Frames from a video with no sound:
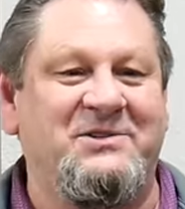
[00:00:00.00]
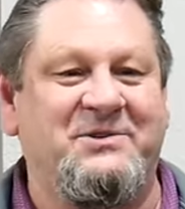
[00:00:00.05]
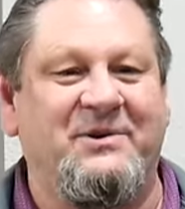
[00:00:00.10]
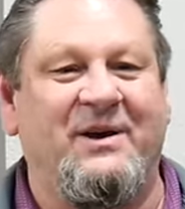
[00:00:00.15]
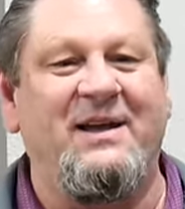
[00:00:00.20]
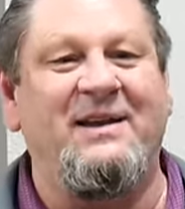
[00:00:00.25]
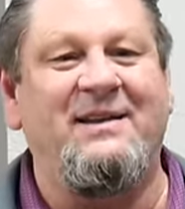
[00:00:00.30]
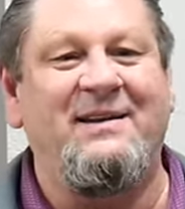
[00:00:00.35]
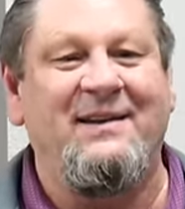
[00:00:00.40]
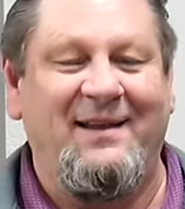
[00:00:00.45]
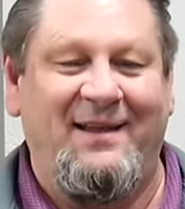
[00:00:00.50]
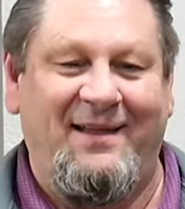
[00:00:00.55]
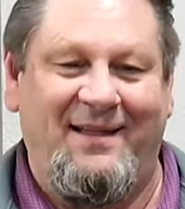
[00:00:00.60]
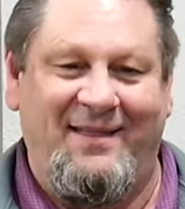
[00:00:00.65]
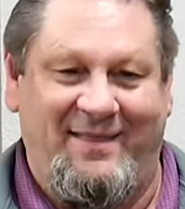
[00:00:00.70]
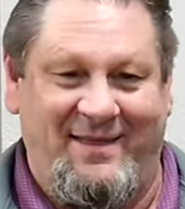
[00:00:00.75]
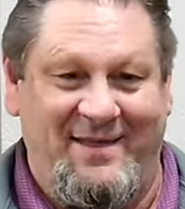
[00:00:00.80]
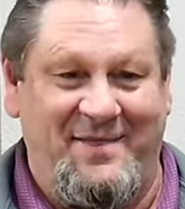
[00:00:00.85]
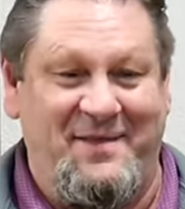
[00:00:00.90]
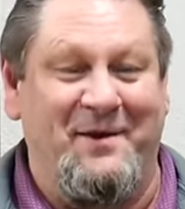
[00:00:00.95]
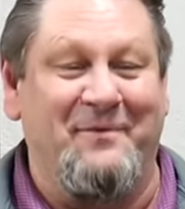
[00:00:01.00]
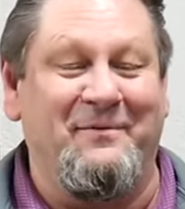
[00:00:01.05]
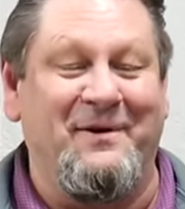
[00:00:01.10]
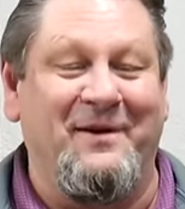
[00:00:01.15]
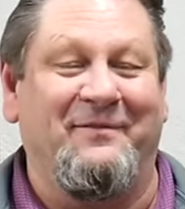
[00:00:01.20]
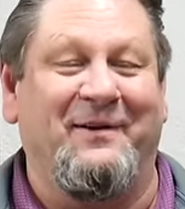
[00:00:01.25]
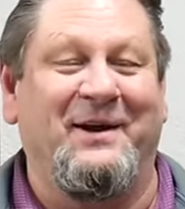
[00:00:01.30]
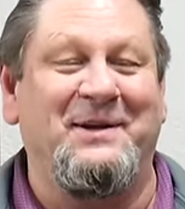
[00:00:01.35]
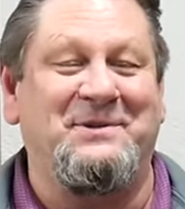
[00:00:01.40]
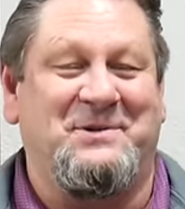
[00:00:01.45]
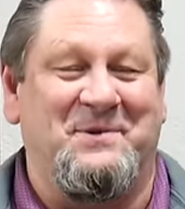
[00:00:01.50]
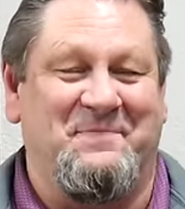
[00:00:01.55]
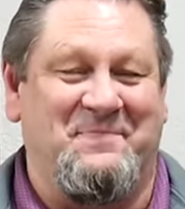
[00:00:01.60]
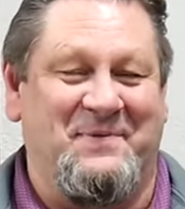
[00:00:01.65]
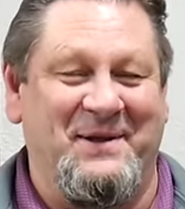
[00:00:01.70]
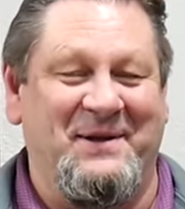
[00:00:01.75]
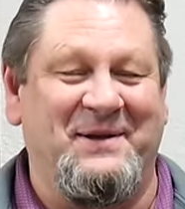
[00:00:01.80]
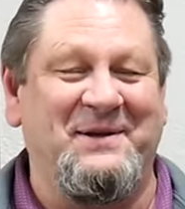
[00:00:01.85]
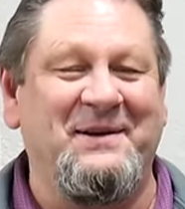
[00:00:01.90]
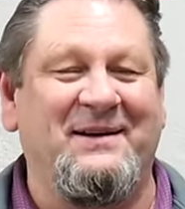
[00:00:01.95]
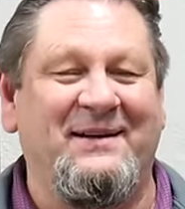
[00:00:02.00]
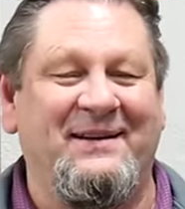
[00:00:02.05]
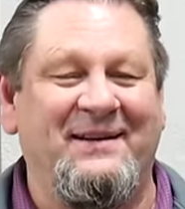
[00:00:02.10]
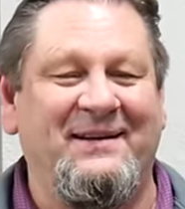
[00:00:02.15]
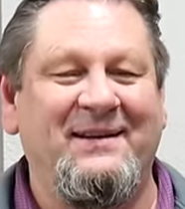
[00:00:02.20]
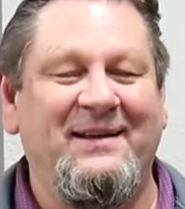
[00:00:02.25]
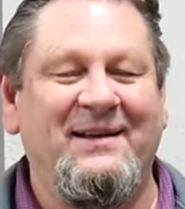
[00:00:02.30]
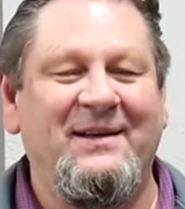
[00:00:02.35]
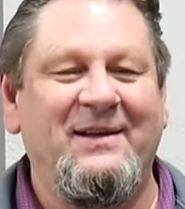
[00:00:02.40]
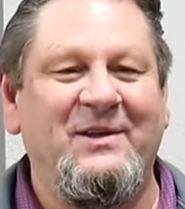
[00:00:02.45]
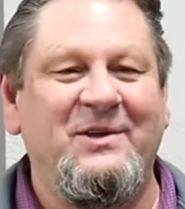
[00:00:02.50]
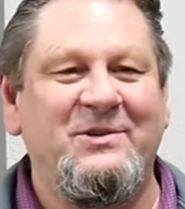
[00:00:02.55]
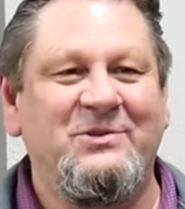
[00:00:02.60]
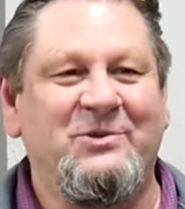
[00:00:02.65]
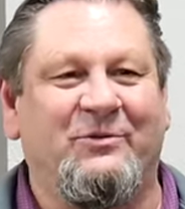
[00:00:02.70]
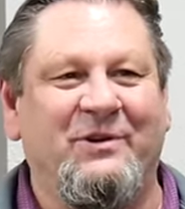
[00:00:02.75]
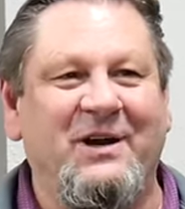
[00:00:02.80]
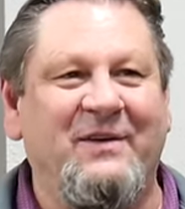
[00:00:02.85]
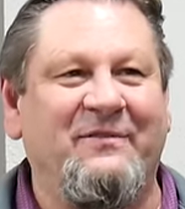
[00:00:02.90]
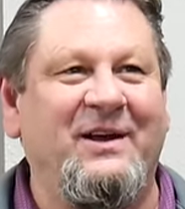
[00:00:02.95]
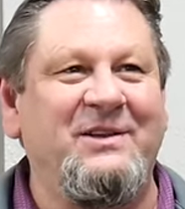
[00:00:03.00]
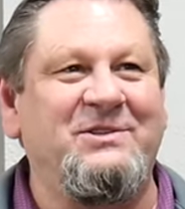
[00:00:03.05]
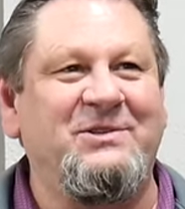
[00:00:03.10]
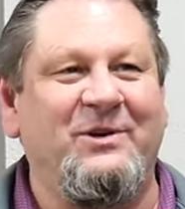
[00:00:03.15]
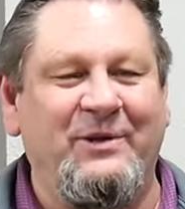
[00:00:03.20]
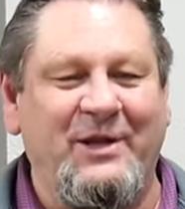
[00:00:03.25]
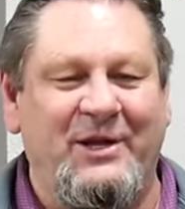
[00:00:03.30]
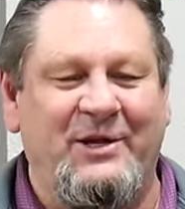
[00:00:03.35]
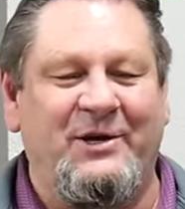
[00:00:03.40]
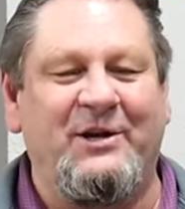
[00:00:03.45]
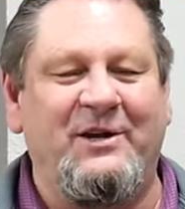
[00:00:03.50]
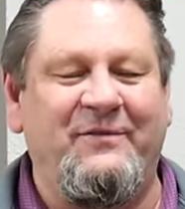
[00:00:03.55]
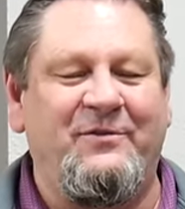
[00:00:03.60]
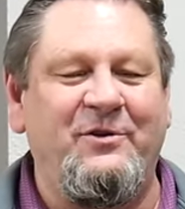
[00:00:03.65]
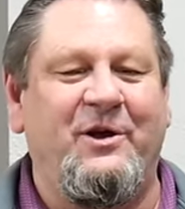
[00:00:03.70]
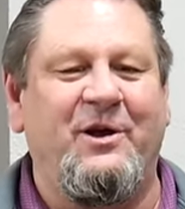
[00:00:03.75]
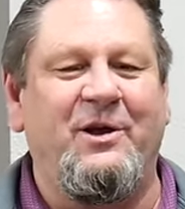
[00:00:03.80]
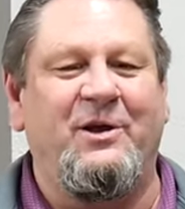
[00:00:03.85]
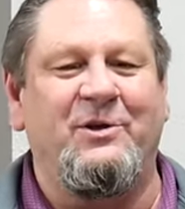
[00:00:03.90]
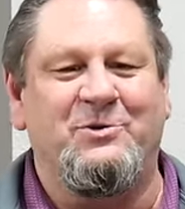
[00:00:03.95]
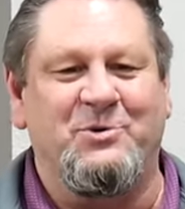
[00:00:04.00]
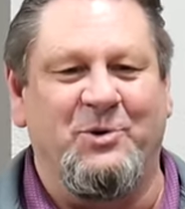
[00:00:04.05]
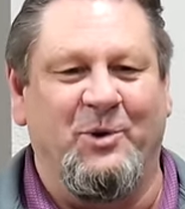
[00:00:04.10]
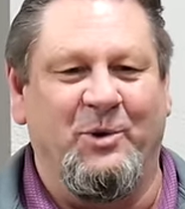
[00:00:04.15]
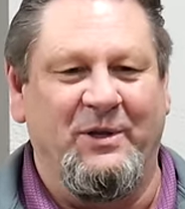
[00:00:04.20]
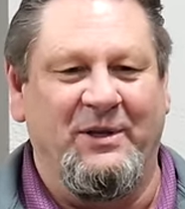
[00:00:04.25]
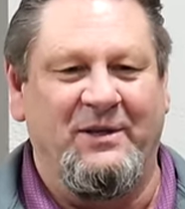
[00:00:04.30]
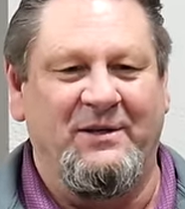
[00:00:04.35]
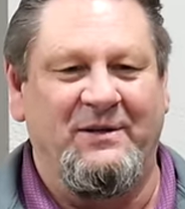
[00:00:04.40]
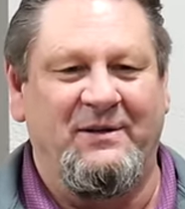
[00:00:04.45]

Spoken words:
straight, then their rev rates are pretty good. Yeah. So rev rate's only good if you can control it.